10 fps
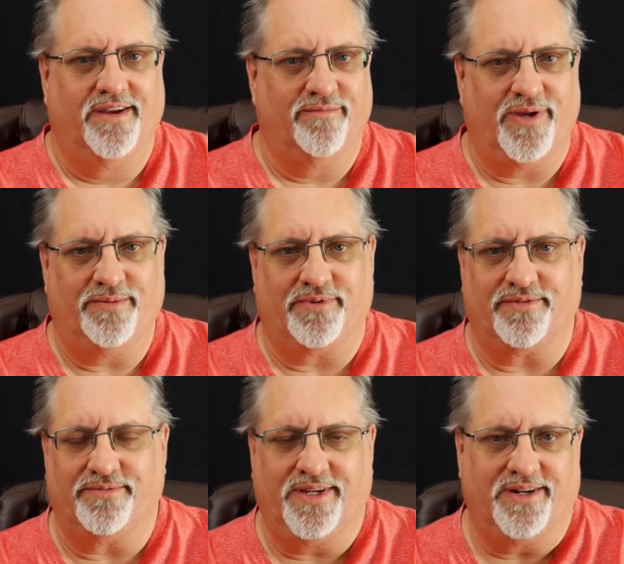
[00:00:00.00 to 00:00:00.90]

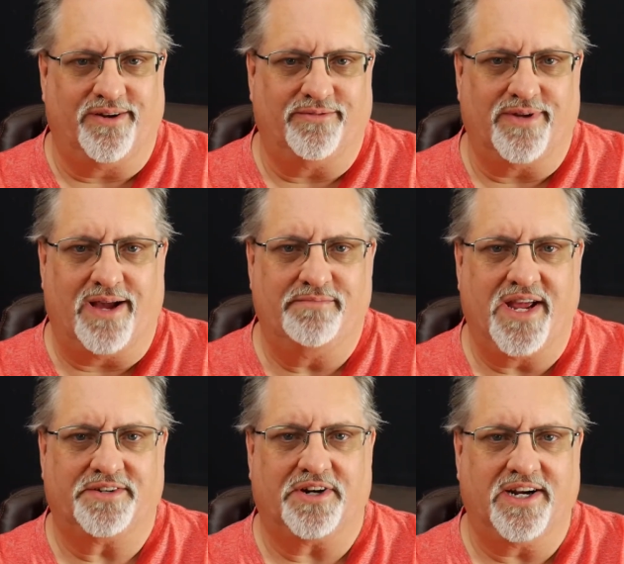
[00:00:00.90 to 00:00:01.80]
People, you know, I'm
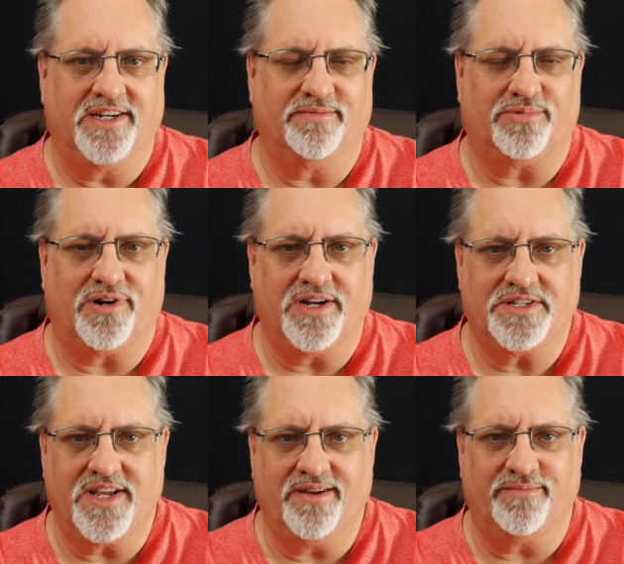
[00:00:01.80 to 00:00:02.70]
not trying to impress
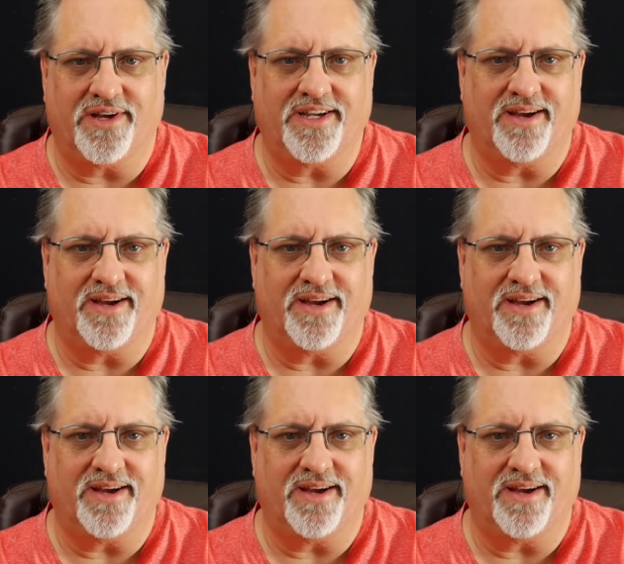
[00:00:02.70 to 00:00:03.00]
anybody.